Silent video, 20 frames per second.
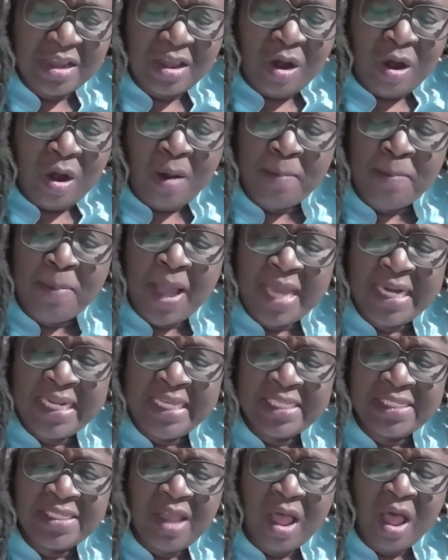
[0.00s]
Her body
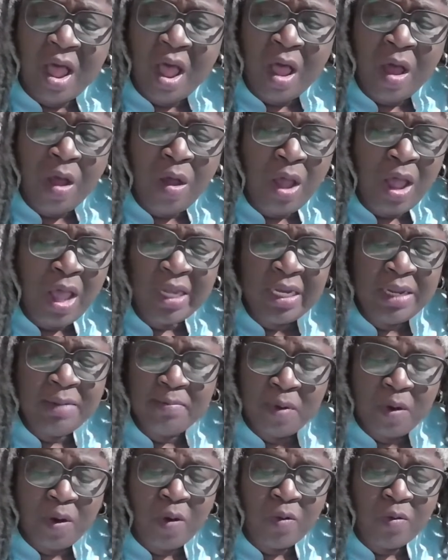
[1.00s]
is a honey
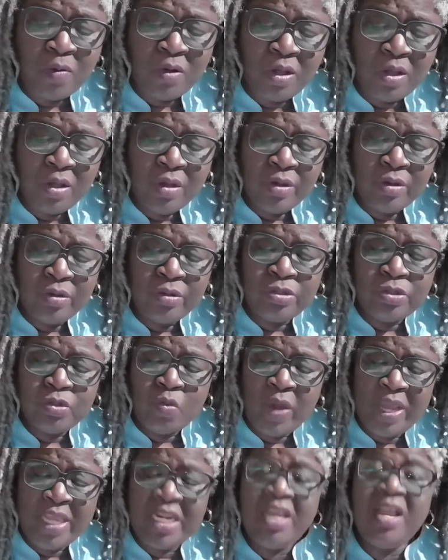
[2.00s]
bowl whose
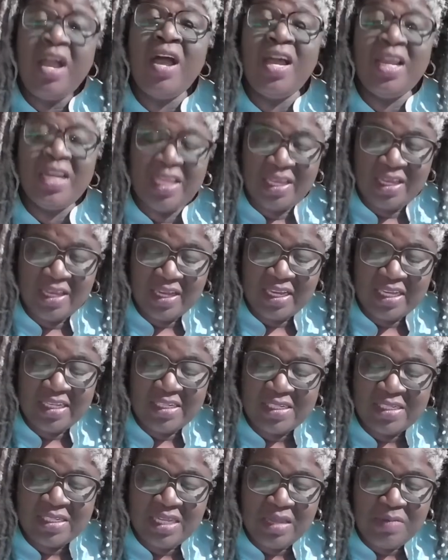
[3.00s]
waiting honey
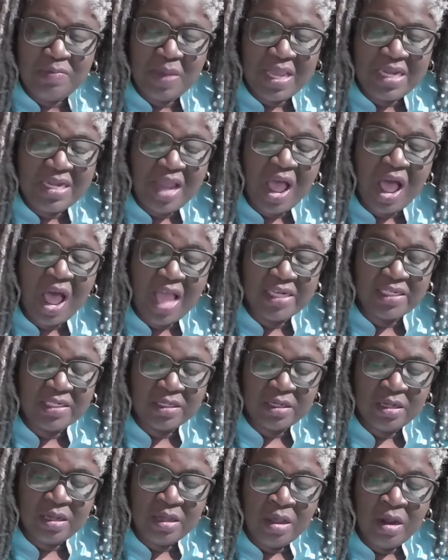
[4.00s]
is deep and hot.
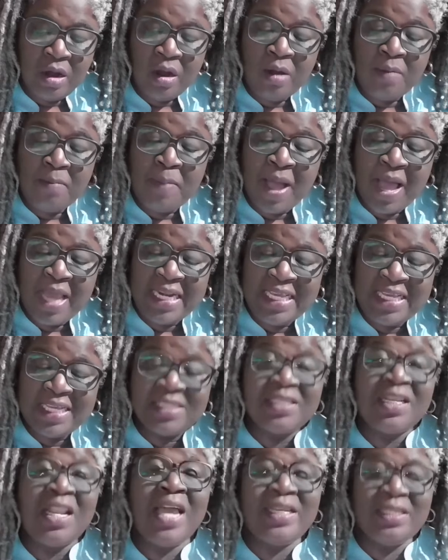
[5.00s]
Her body
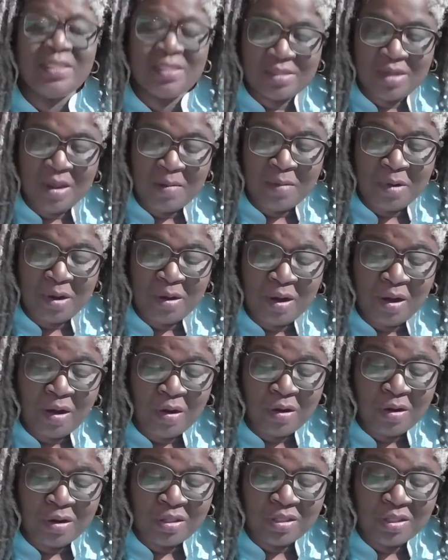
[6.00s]
is like summer
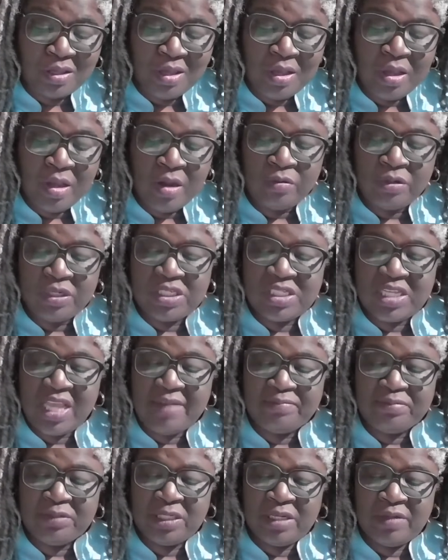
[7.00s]
earth,
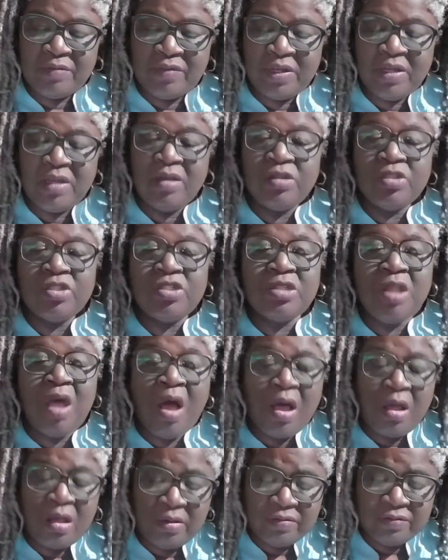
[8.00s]
receptive,
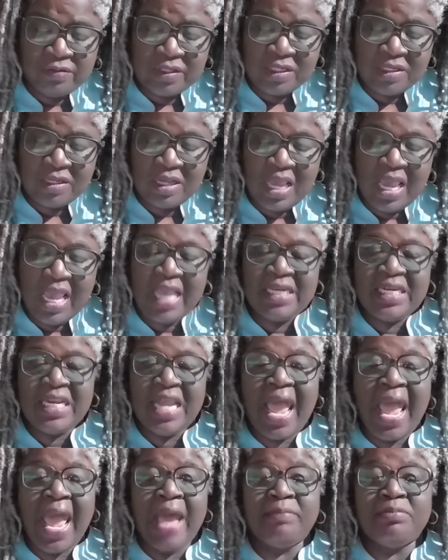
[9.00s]
soft, and
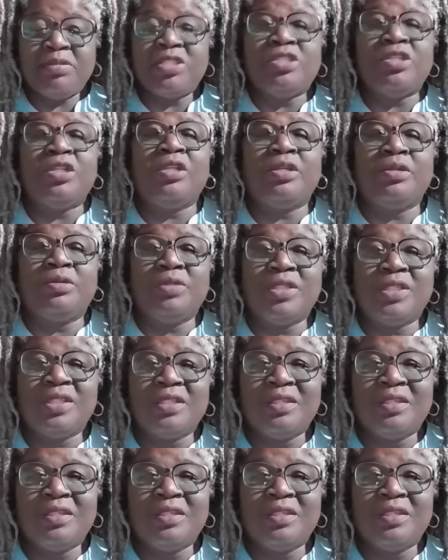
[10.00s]
absolute.